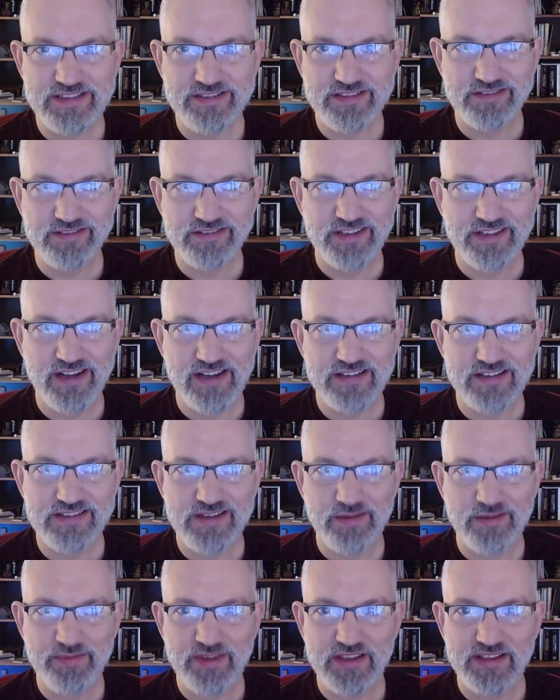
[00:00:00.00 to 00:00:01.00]
certainly not
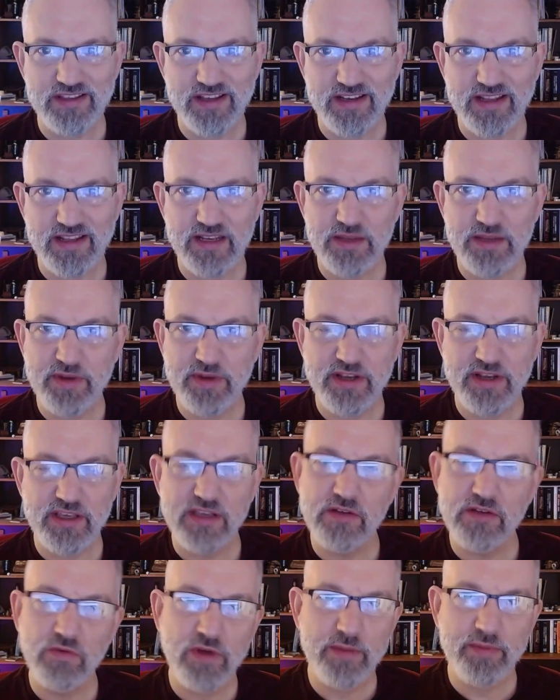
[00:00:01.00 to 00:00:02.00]
something that anybody
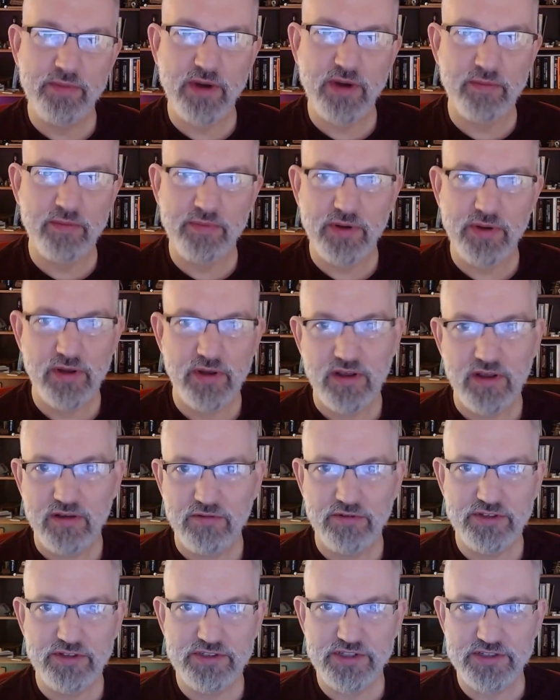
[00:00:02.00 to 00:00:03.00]
can whip up
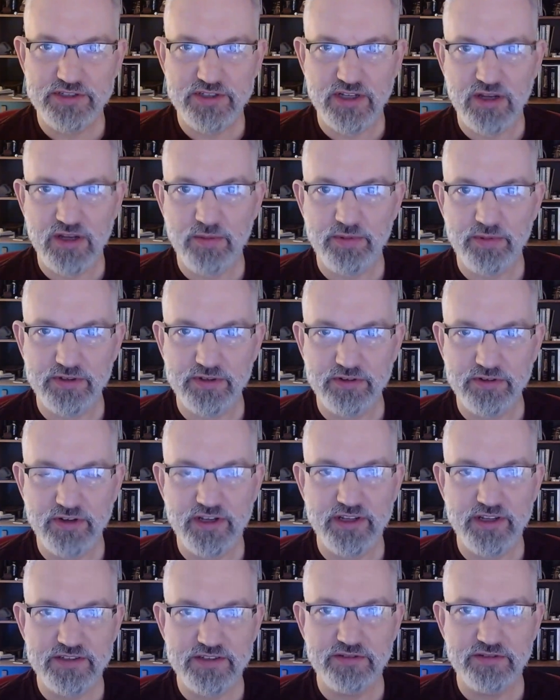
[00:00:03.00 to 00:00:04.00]
with just a couple
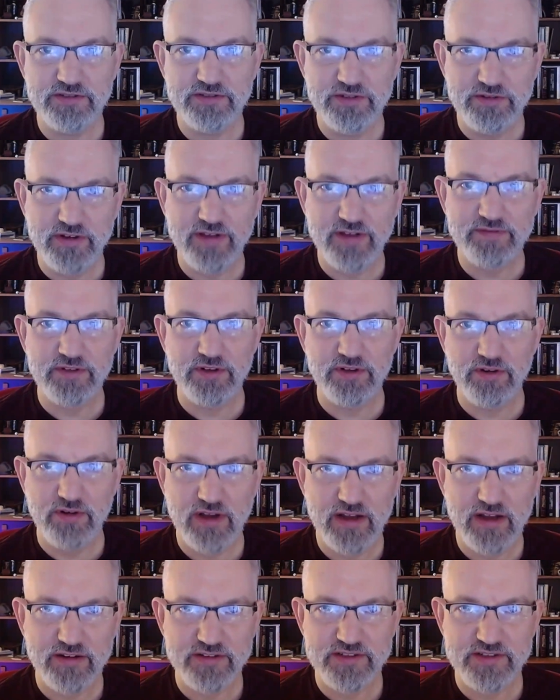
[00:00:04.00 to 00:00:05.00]
ingredients. You do have to know
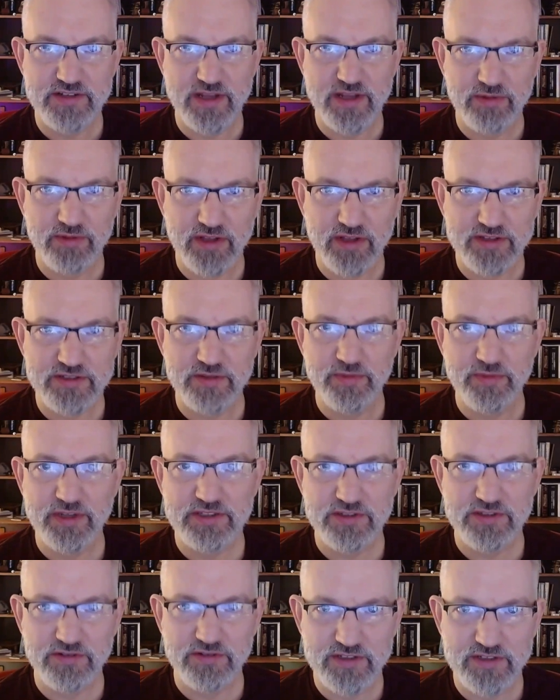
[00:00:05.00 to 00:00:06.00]
how to stabilize your
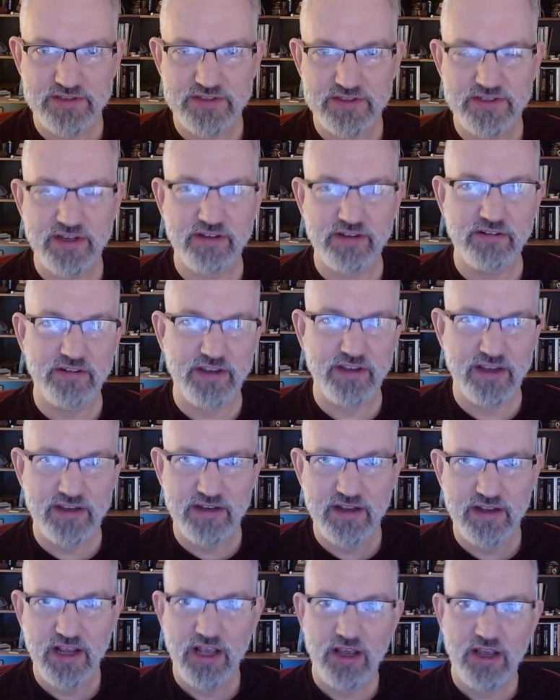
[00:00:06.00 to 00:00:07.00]
mix so it doesn't
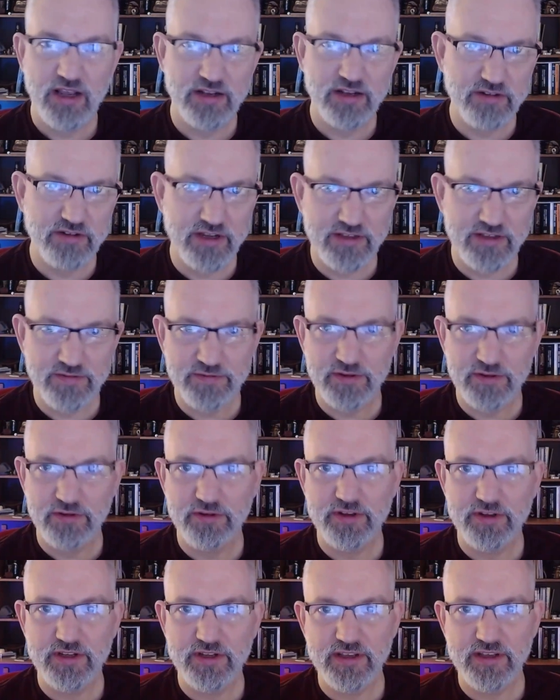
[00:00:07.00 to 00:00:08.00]
segregate and create the
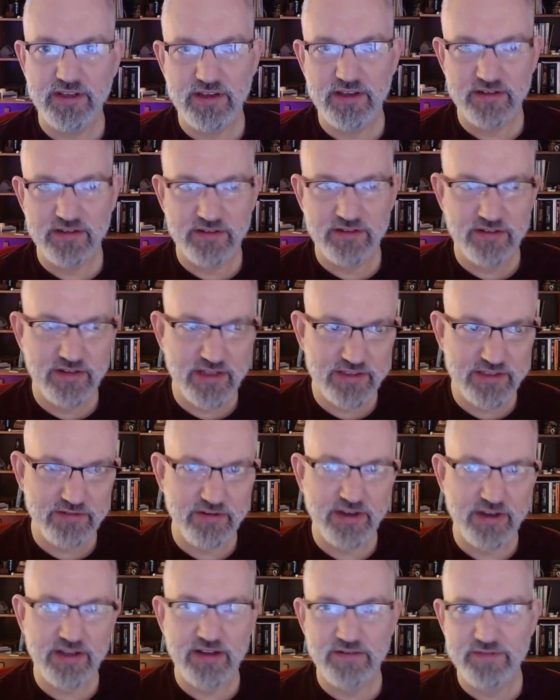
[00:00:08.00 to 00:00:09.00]
fluidity and get the
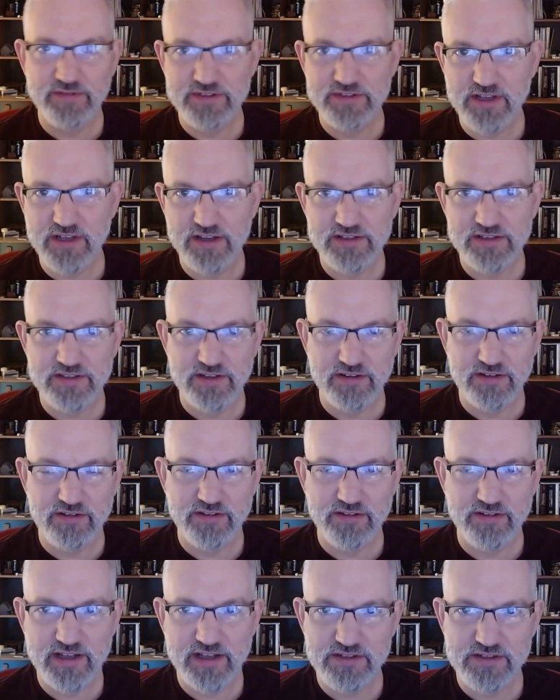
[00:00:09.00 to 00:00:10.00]
right kind of viscosity and
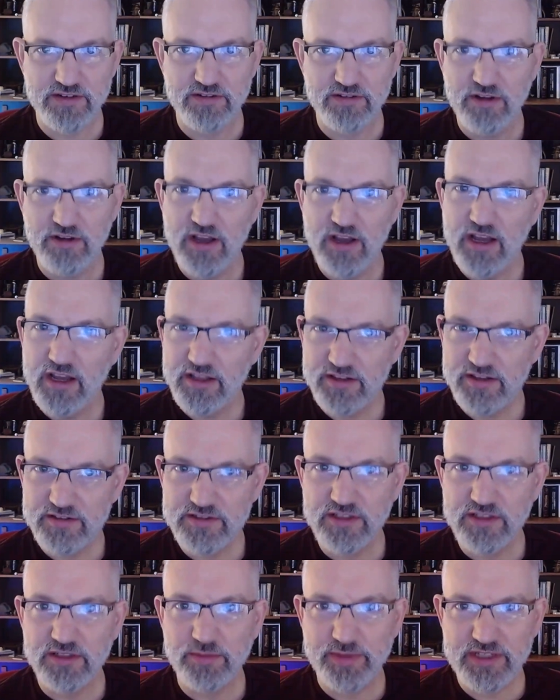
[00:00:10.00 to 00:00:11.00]
all that. So
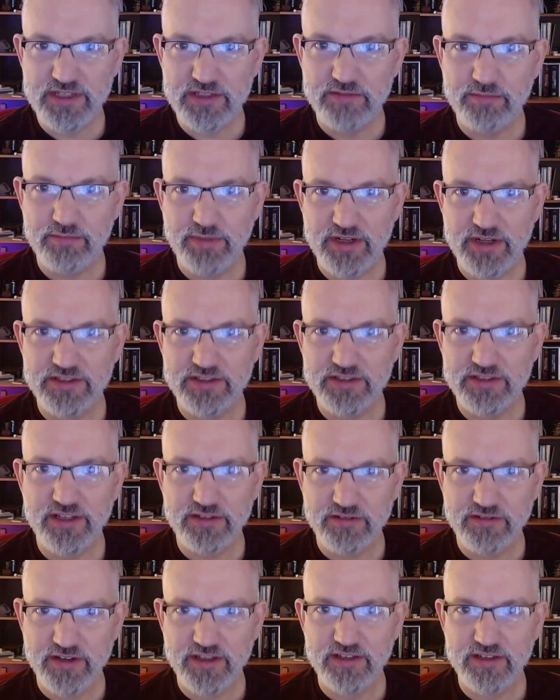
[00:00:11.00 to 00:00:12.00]
there's a little bit of
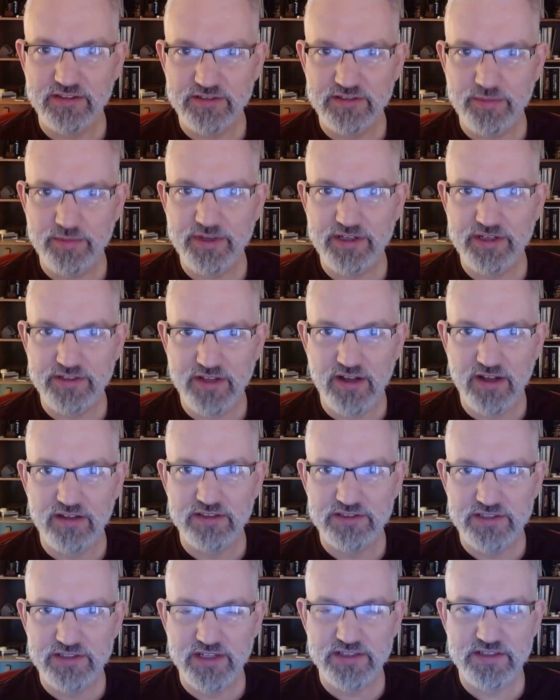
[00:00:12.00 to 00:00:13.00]
tinkering and a little bit of
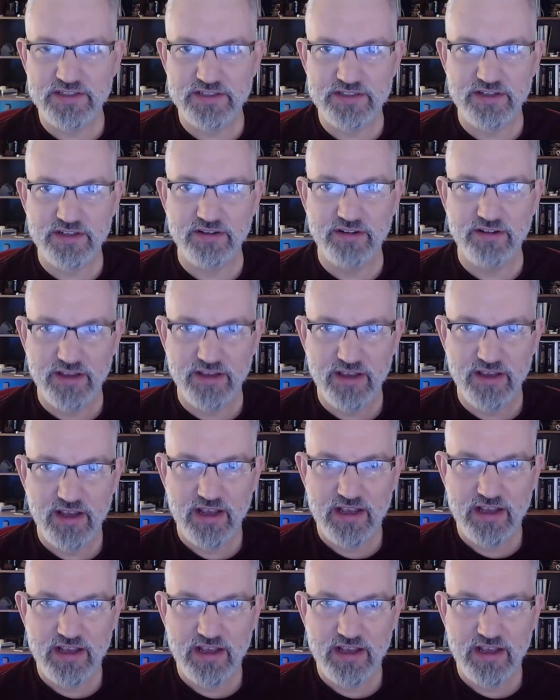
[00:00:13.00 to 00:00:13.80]
knowledge necessary